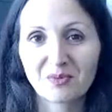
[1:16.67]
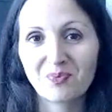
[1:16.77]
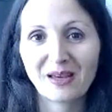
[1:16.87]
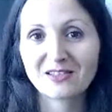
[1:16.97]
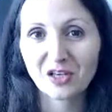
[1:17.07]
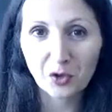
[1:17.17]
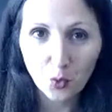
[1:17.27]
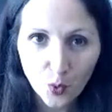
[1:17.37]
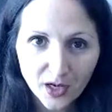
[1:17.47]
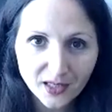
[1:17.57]
basic
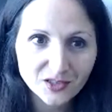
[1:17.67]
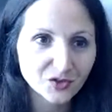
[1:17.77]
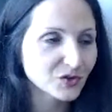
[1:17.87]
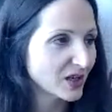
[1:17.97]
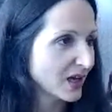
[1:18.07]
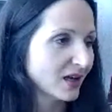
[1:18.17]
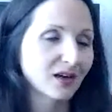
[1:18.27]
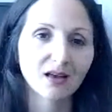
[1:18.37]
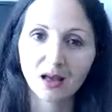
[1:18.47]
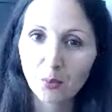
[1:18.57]
words to say
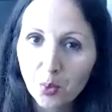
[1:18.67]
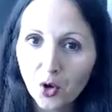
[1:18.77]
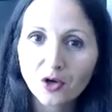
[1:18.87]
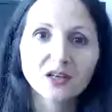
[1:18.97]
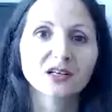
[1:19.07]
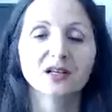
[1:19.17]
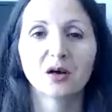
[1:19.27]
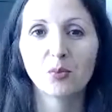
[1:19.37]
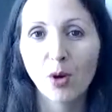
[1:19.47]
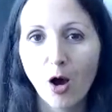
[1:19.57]
a book,
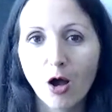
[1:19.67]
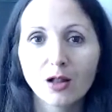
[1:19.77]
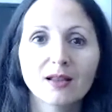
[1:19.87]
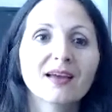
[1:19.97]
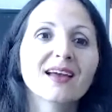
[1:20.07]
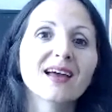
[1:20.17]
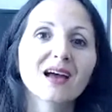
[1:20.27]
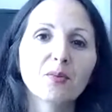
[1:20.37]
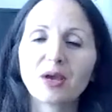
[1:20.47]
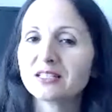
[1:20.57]
a ball,
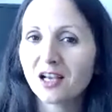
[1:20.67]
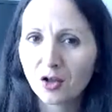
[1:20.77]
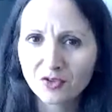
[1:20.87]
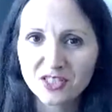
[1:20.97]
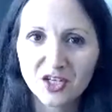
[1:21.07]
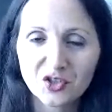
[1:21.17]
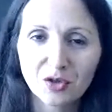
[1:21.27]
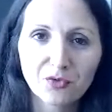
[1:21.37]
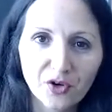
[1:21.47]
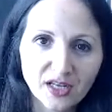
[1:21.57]
basic
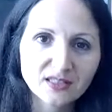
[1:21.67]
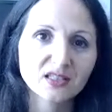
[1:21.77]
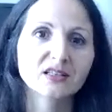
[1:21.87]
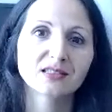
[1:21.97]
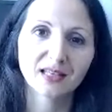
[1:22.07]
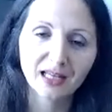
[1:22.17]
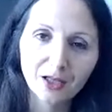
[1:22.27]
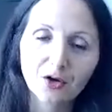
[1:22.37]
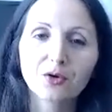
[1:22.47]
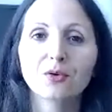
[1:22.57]
conversational phrases,
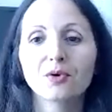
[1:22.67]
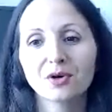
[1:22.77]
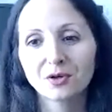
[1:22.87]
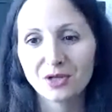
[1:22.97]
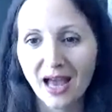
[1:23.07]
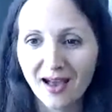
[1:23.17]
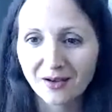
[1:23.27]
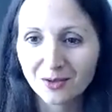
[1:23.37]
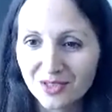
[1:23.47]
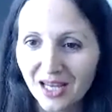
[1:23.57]
hello,
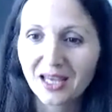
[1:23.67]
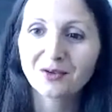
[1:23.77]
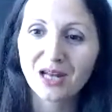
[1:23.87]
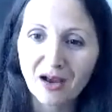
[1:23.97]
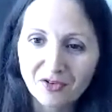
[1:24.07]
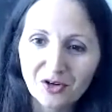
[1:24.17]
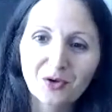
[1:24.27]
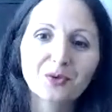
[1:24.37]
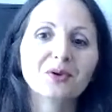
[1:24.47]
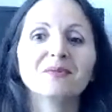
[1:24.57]
good day, good
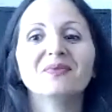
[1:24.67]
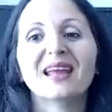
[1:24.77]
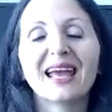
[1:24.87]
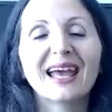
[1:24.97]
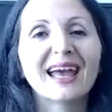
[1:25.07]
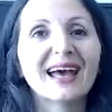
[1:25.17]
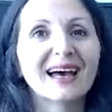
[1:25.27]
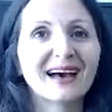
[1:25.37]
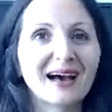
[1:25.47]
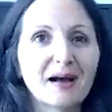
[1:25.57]
afternoon,
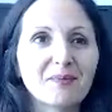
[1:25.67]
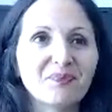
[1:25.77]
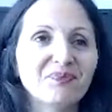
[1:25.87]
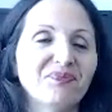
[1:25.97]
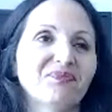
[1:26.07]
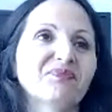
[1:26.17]
and